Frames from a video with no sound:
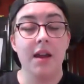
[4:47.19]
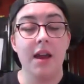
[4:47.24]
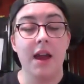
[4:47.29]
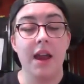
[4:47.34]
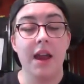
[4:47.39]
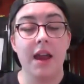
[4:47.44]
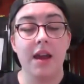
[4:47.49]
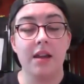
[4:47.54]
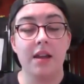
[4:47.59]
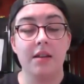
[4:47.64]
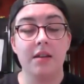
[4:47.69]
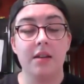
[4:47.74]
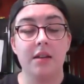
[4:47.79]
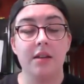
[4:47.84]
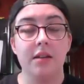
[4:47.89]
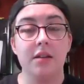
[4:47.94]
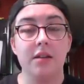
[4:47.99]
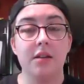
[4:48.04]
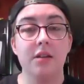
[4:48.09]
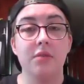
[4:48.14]
and
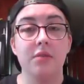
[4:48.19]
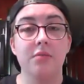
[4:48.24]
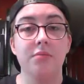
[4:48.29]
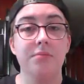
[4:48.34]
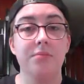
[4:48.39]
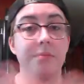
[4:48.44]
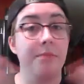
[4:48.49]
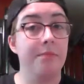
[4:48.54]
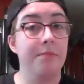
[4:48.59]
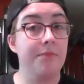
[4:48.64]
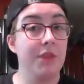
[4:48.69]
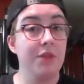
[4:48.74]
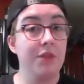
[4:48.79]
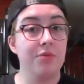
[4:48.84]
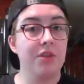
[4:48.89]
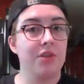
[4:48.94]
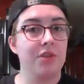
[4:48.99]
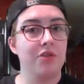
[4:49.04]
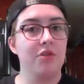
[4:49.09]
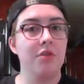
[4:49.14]
you
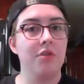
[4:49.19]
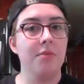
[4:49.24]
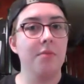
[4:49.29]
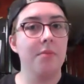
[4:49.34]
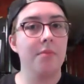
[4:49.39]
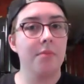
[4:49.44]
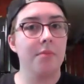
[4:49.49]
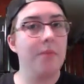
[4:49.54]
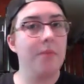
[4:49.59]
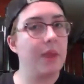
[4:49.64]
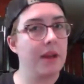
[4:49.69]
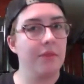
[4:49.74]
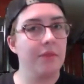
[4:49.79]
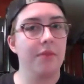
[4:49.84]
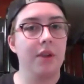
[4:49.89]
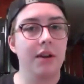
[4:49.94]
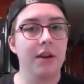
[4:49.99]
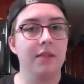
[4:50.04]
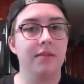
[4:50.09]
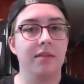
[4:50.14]
might
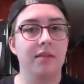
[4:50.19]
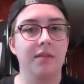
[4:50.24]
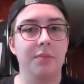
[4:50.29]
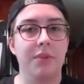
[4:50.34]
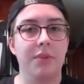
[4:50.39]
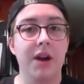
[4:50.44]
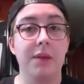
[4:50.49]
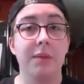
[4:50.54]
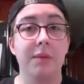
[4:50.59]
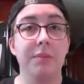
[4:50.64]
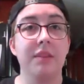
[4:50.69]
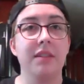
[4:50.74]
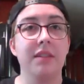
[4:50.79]
run into some problems,